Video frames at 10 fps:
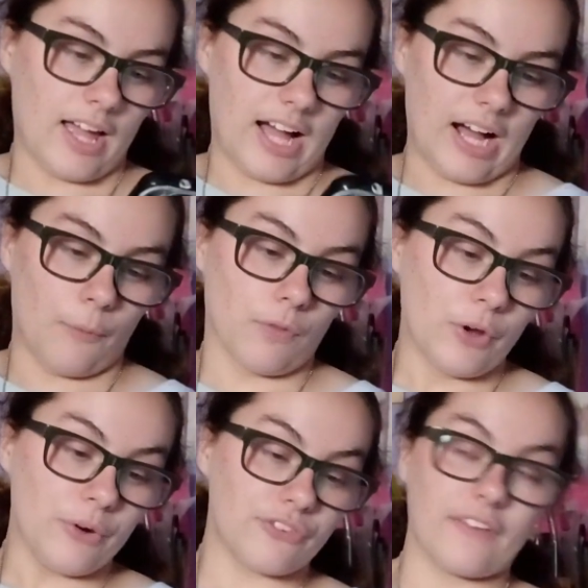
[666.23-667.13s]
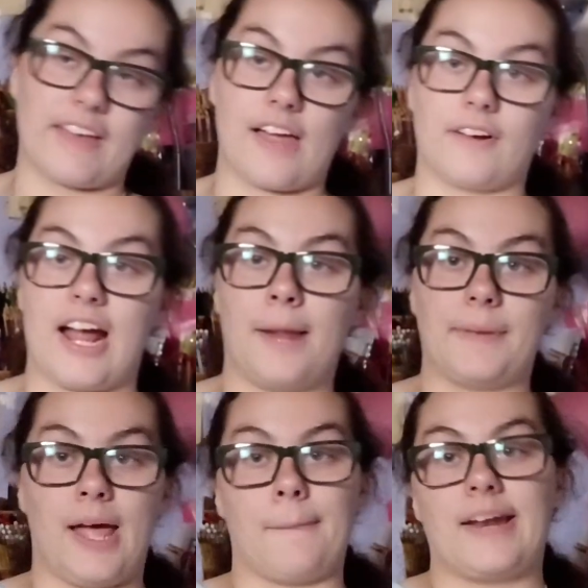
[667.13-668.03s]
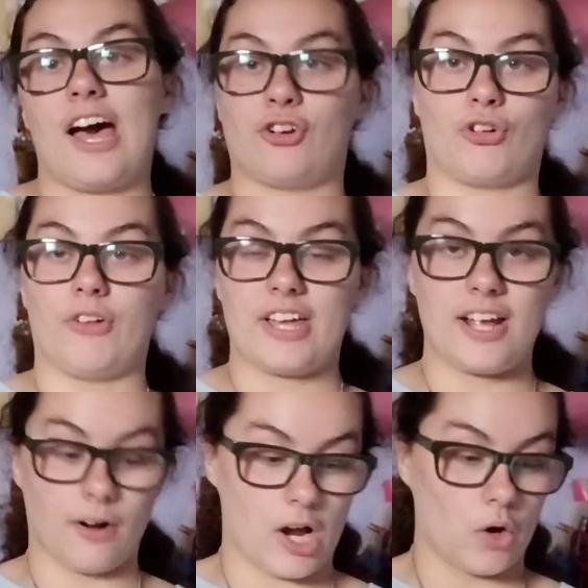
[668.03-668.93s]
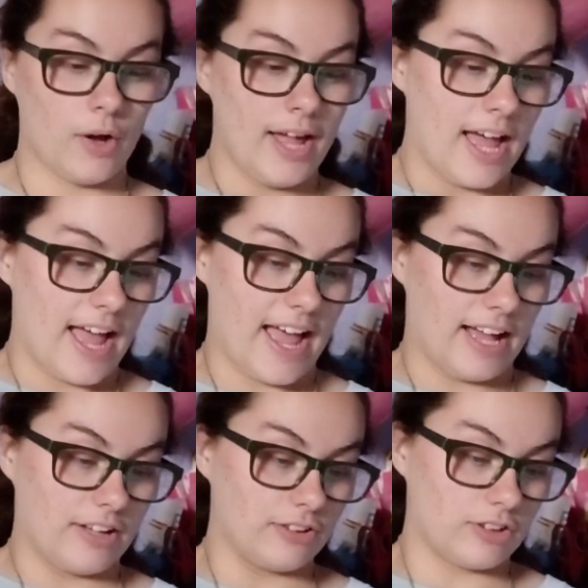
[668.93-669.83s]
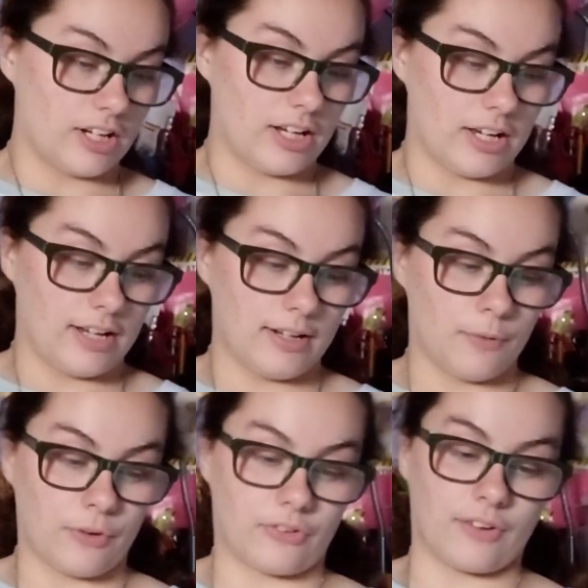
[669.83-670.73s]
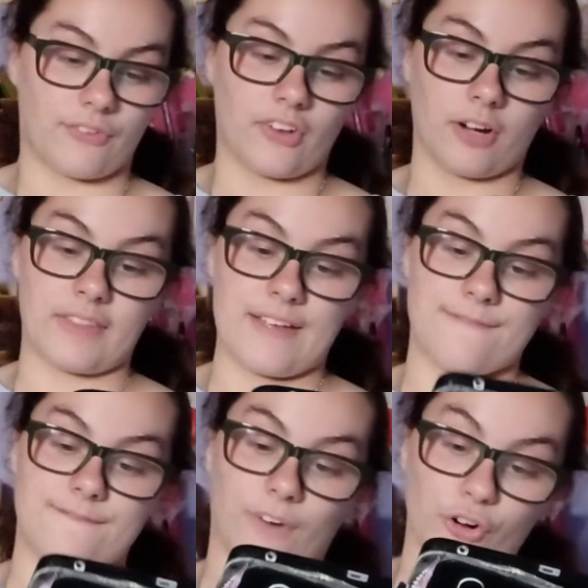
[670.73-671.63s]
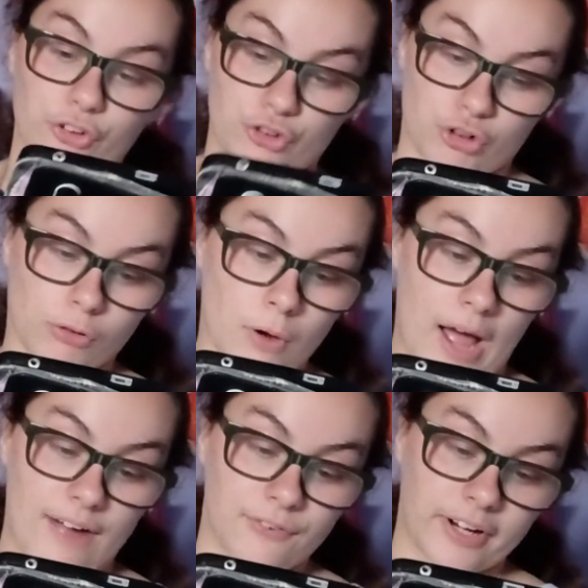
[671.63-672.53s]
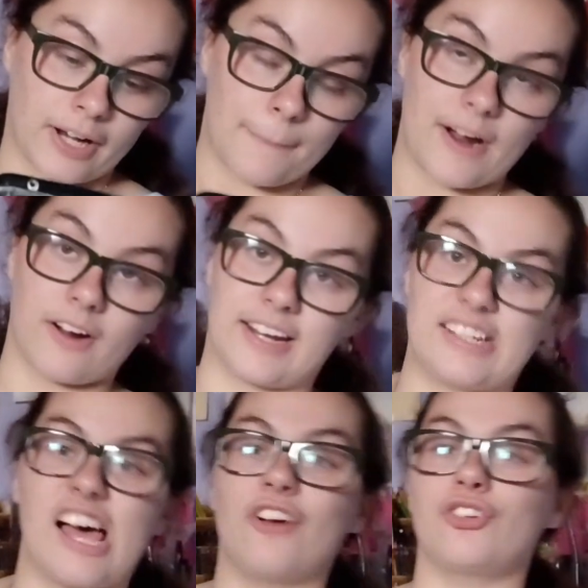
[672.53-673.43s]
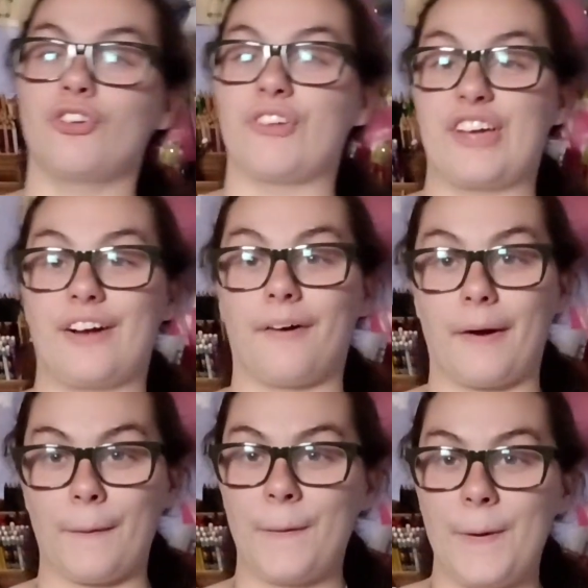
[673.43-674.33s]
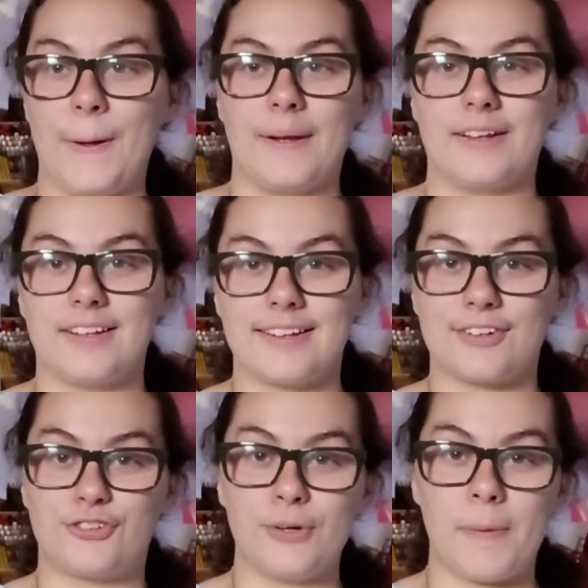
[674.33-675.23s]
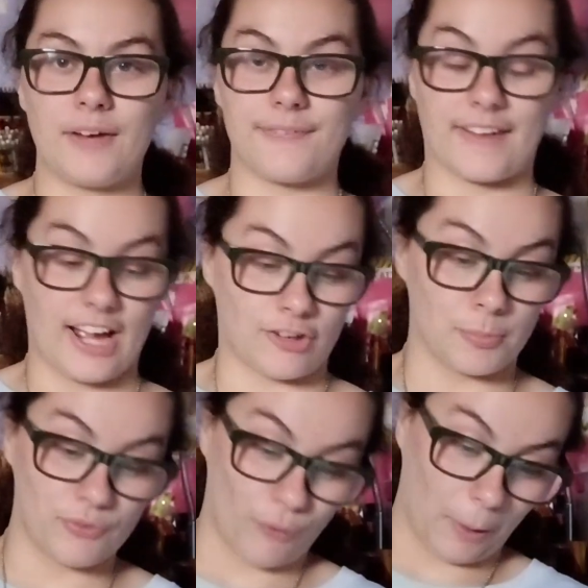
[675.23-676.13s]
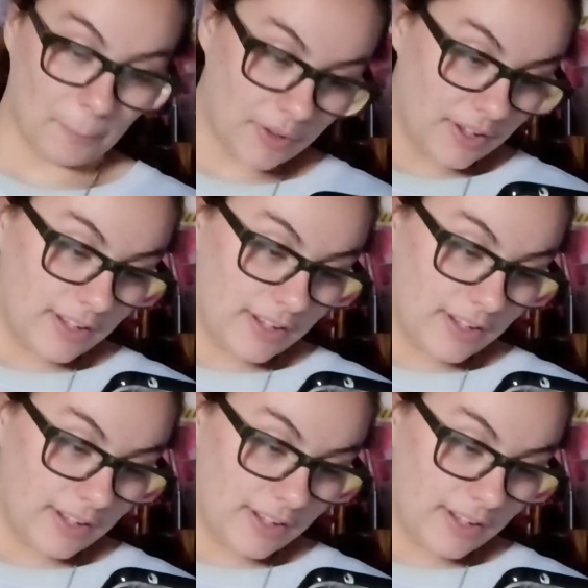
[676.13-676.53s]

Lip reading: Lewis, on the other hand, became a national hero and was considered the first true African American national hero. Too bad for the guys before him.